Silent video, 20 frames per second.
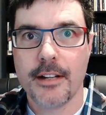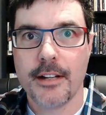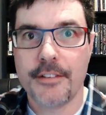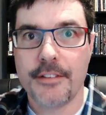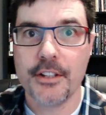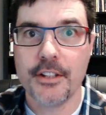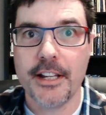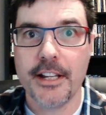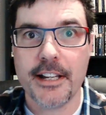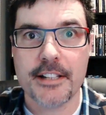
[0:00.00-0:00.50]

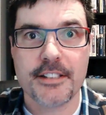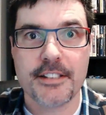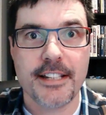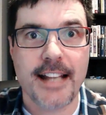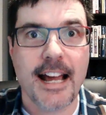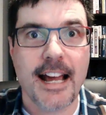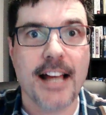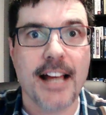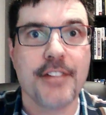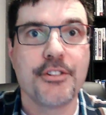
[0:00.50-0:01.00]
then, like I said,
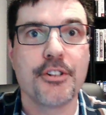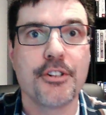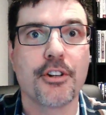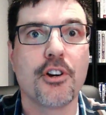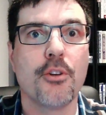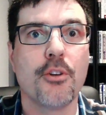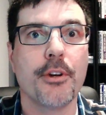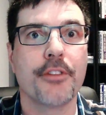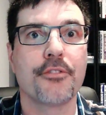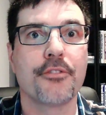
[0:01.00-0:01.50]
as you're
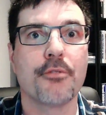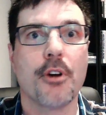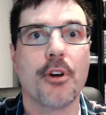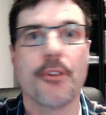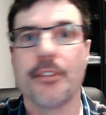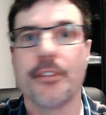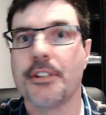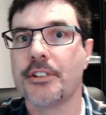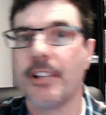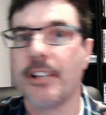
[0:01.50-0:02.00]
going through all
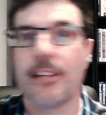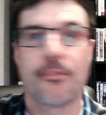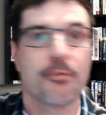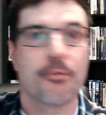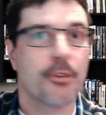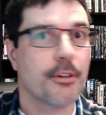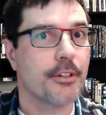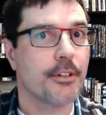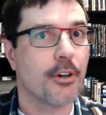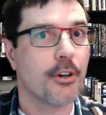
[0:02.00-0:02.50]
this,
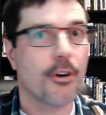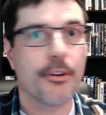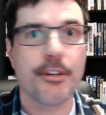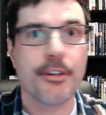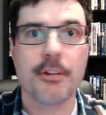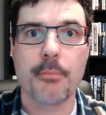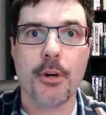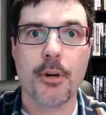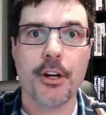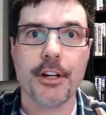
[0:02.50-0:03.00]
throughout all
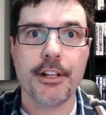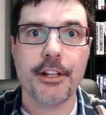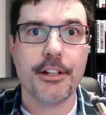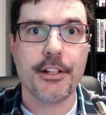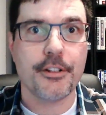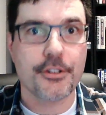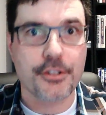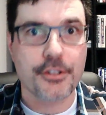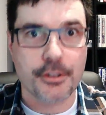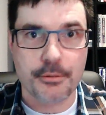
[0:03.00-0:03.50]
your marketing,
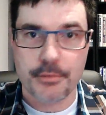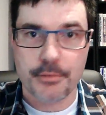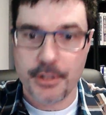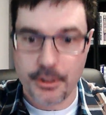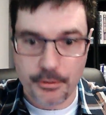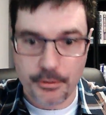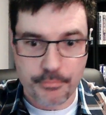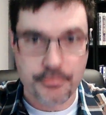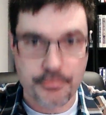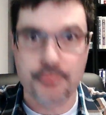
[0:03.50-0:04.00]
you should,
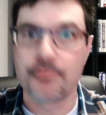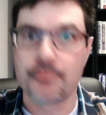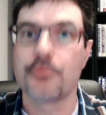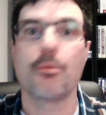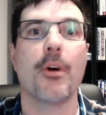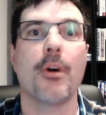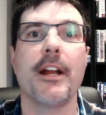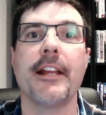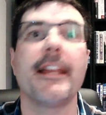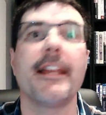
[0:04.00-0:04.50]

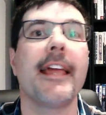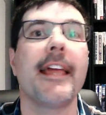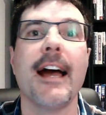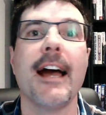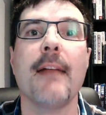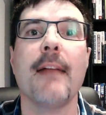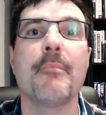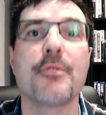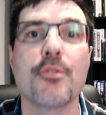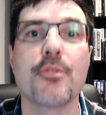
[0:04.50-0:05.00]
try and
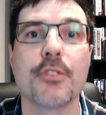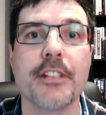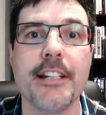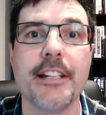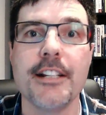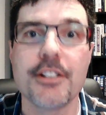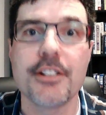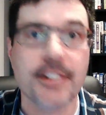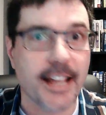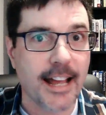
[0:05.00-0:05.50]
capture
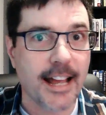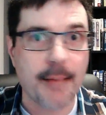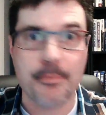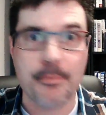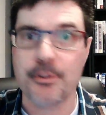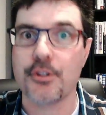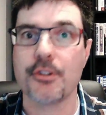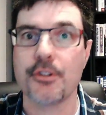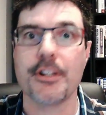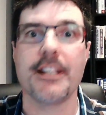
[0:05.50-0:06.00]
leads,
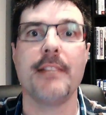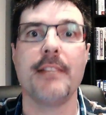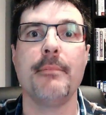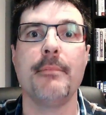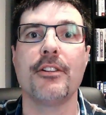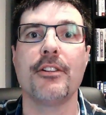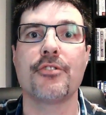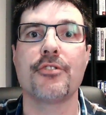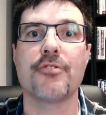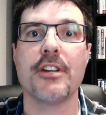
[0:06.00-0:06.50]
capture
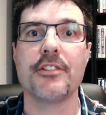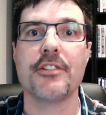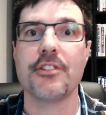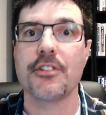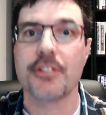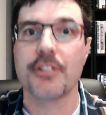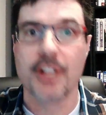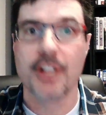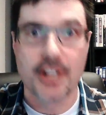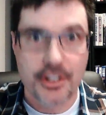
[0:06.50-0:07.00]
email
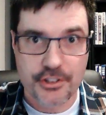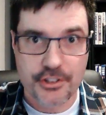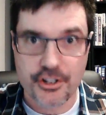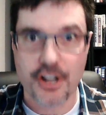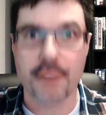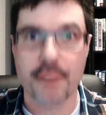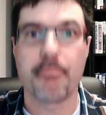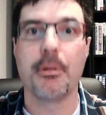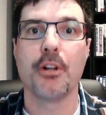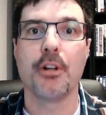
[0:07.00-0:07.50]
addresses,
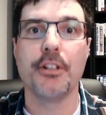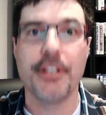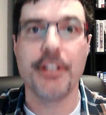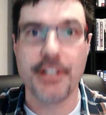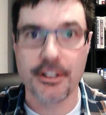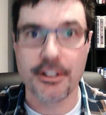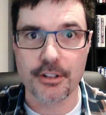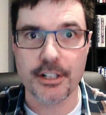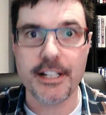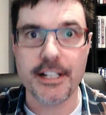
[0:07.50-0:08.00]
start building
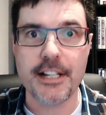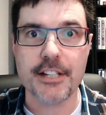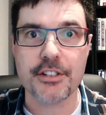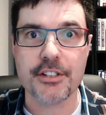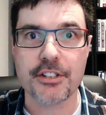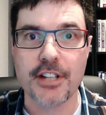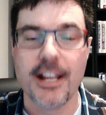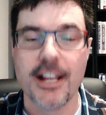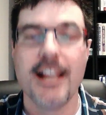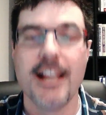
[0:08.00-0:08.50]
your
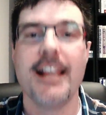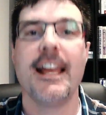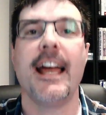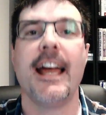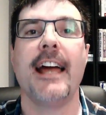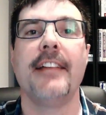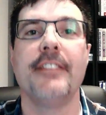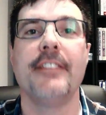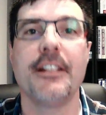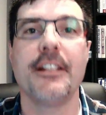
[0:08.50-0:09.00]
list,
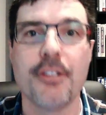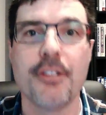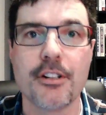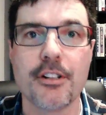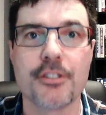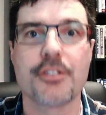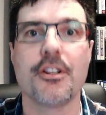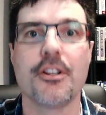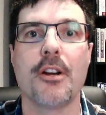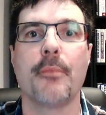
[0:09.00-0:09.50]
and then you can
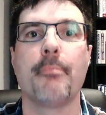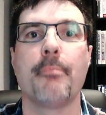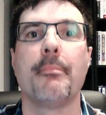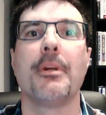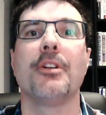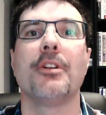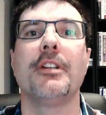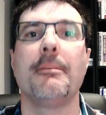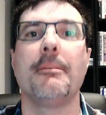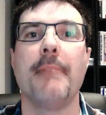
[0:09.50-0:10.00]
start
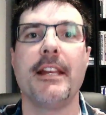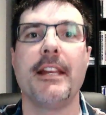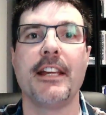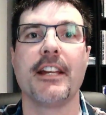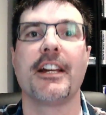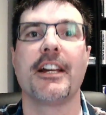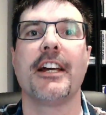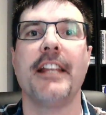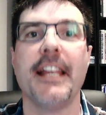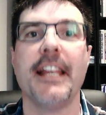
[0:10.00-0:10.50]
making
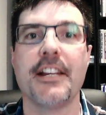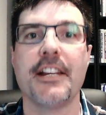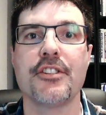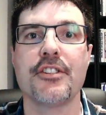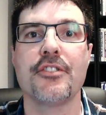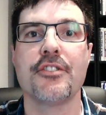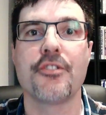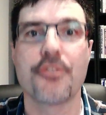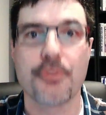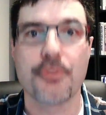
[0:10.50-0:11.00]

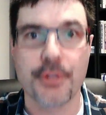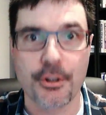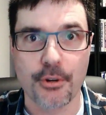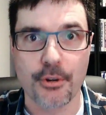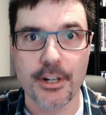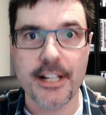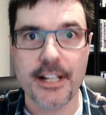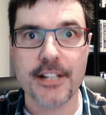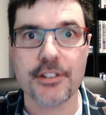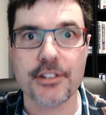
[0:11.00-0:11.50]
connection through your
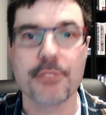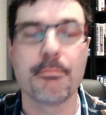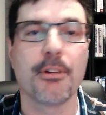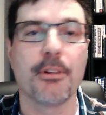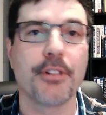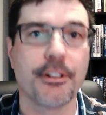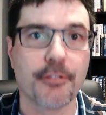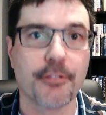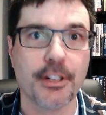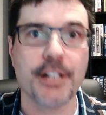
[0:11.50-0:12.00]
list,
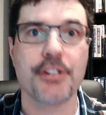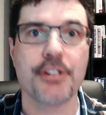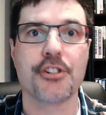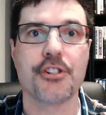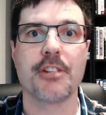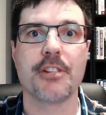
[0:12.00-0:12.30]
building relationship